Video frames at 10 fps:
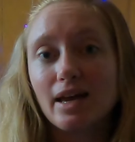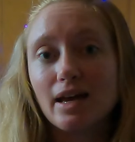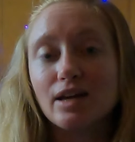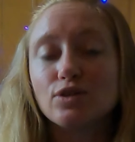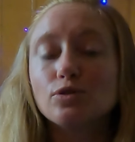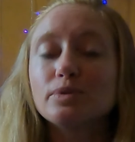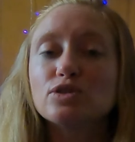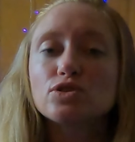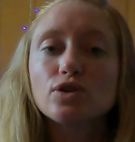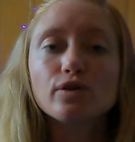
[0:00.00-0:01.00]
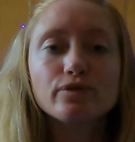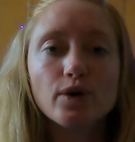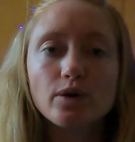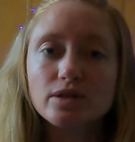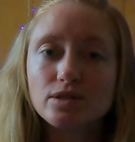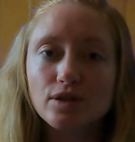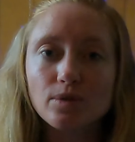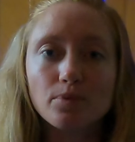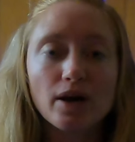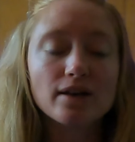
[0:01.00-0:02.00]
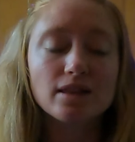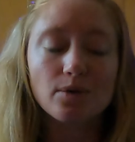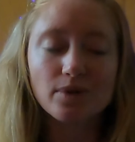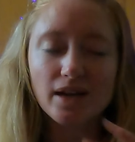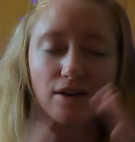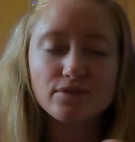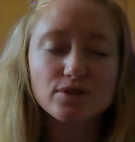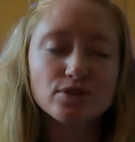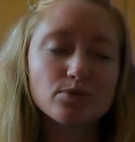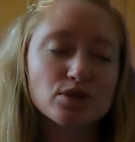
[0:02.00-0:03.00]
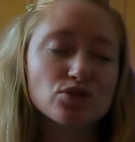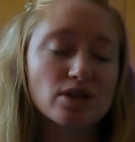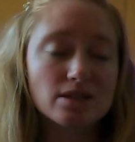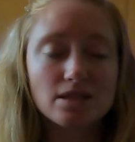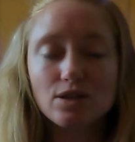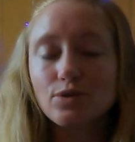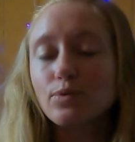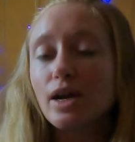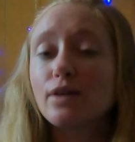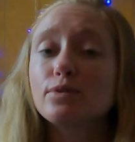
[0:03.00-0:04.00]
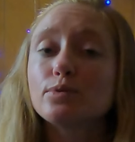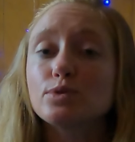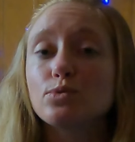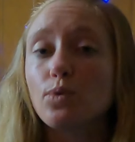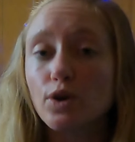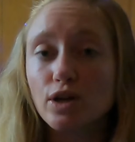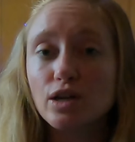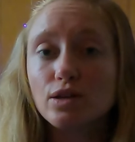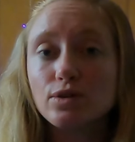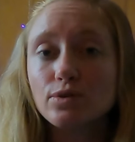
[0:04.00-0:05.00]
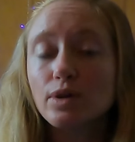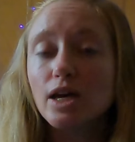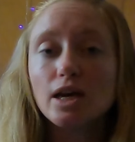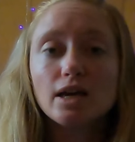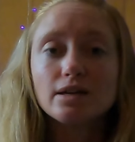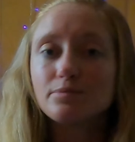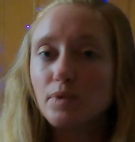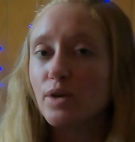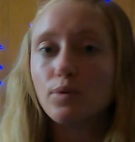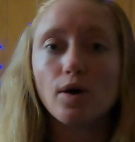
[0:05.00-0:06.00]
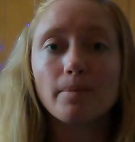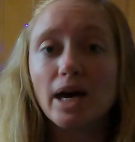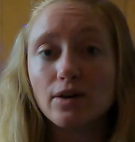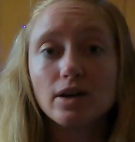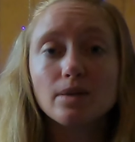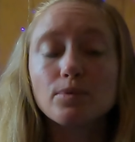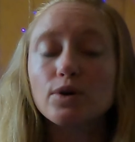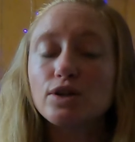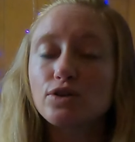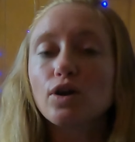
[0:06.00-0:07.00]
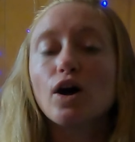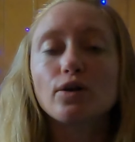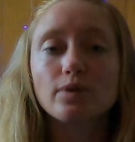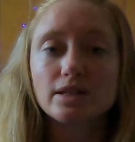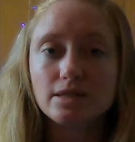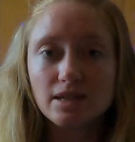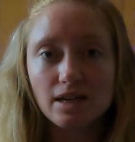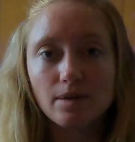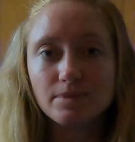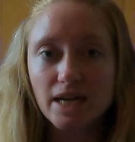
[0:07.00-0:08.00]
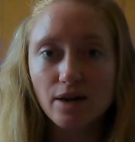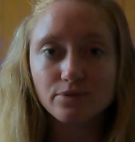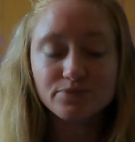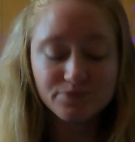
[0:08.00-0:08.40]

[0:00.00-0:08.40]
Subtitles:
And you'll be so focused on the breath that whatever was stressing you, whatever was worrying you, it won't matter anymore, and your heart rate's gonna come down.